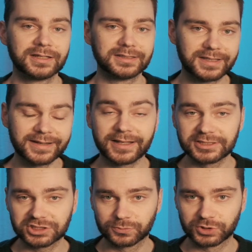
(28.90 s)
and then
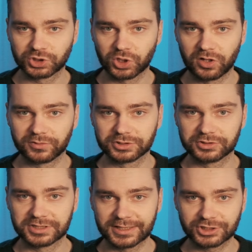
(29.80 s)
I switched over
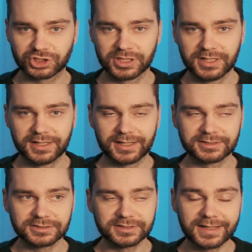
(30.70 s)
to touch,
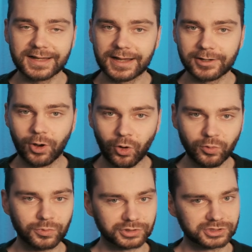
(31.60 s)
and there I
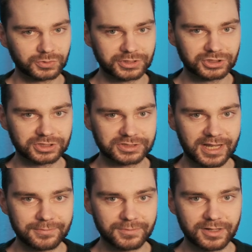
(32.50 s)
almost reached the
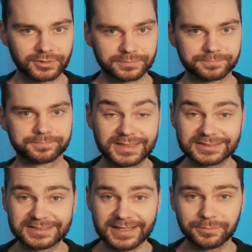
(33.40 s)
same level. But
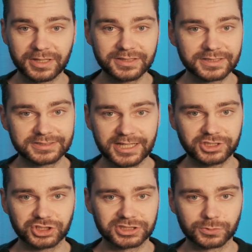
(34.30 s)
does that mean that
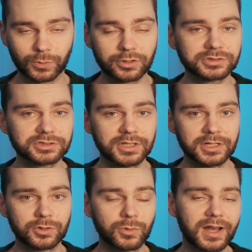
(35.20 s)
touch is worse?
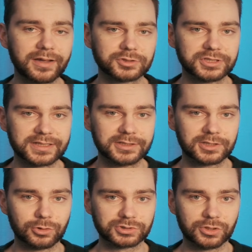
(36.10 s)
We will have to take a
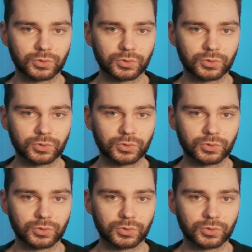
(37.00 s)
closer